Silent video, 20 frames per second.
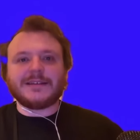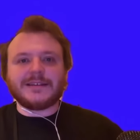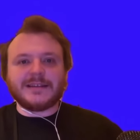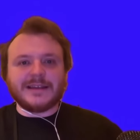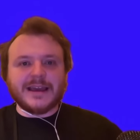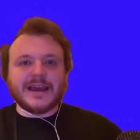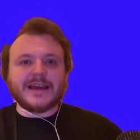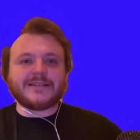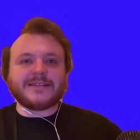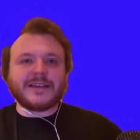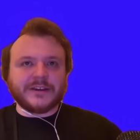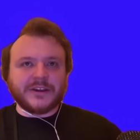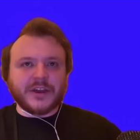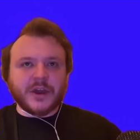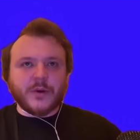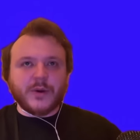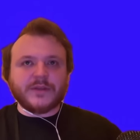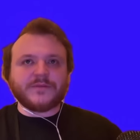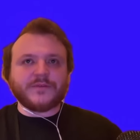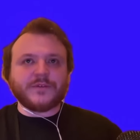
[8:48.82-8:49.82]
Yeah, like
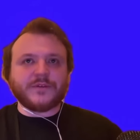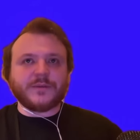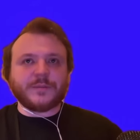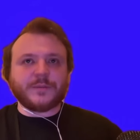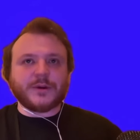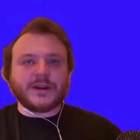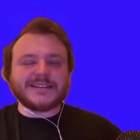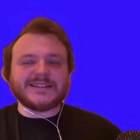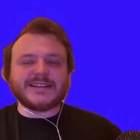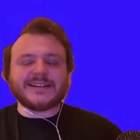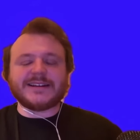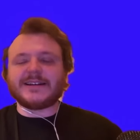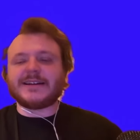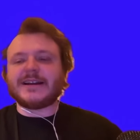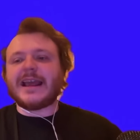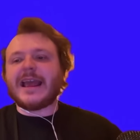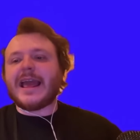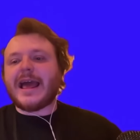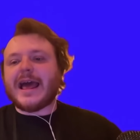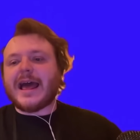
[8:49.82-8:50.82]
going for the
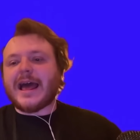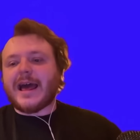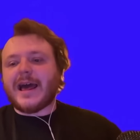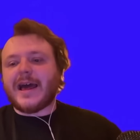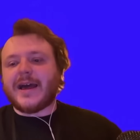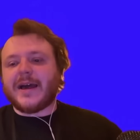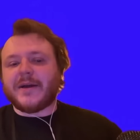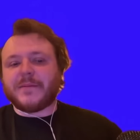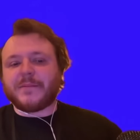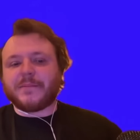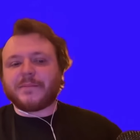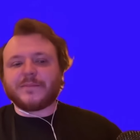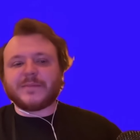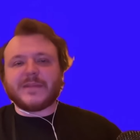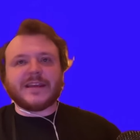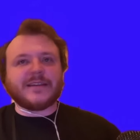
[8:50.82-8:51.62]
president. And